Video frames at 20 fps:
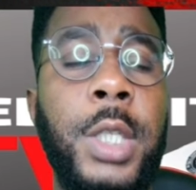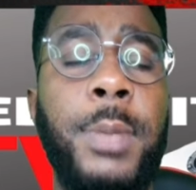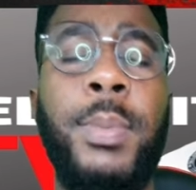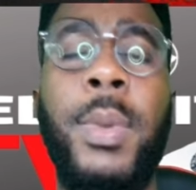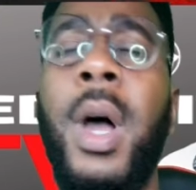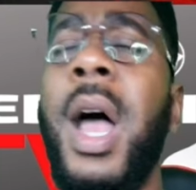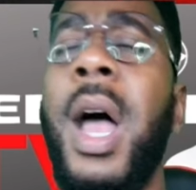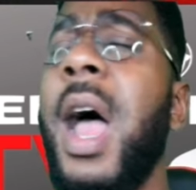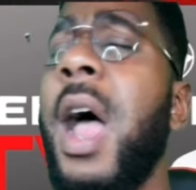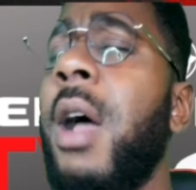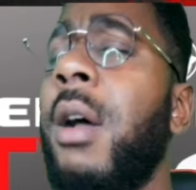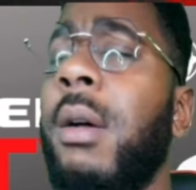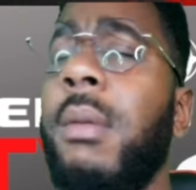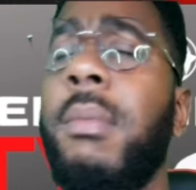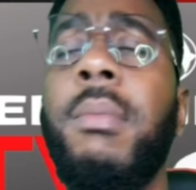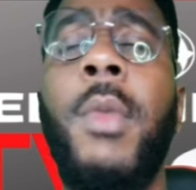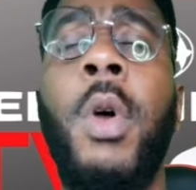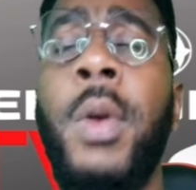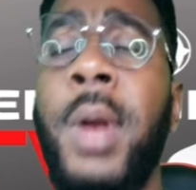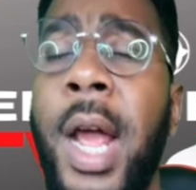But uh,
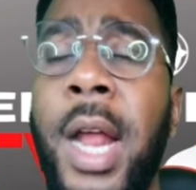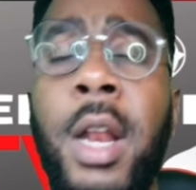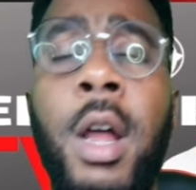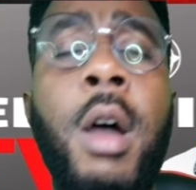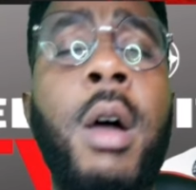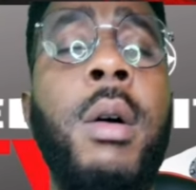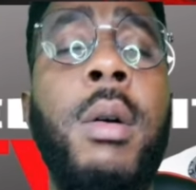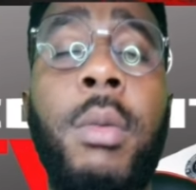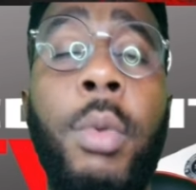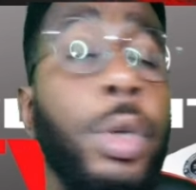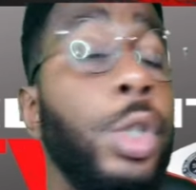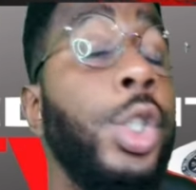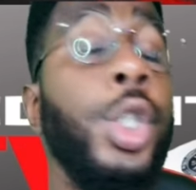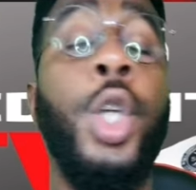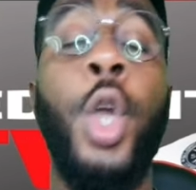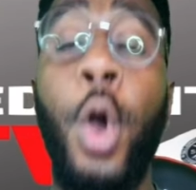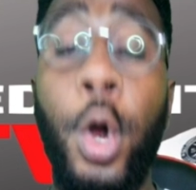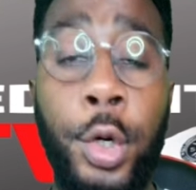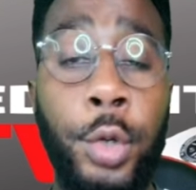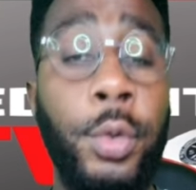Onana was the
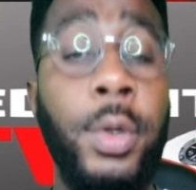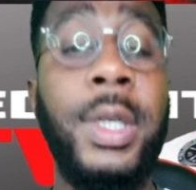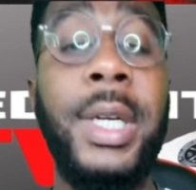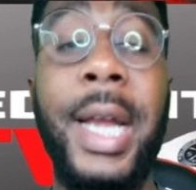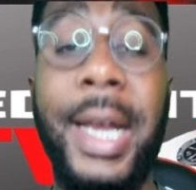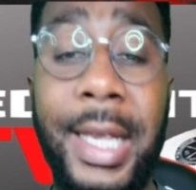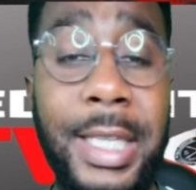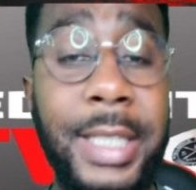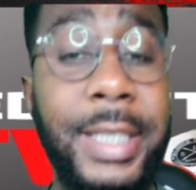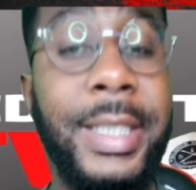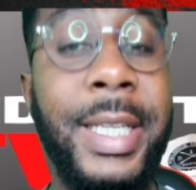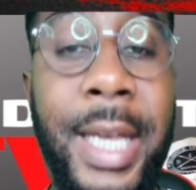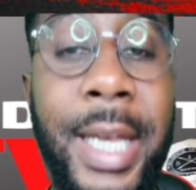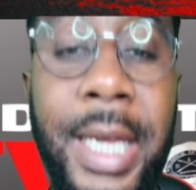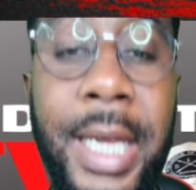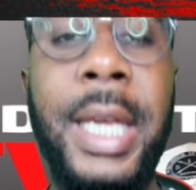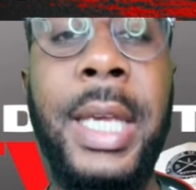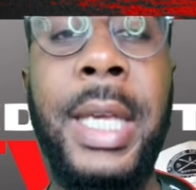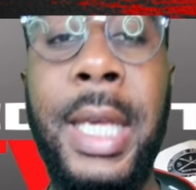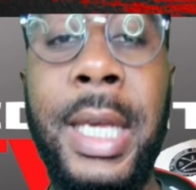only one I can say
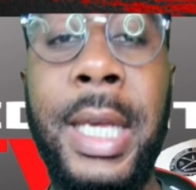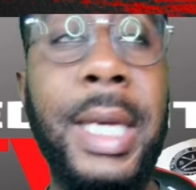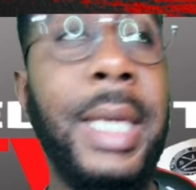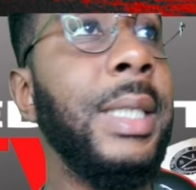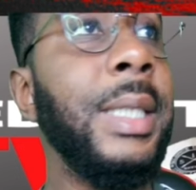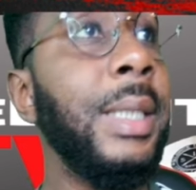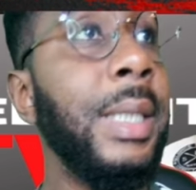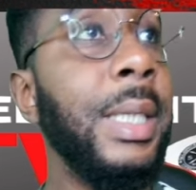he can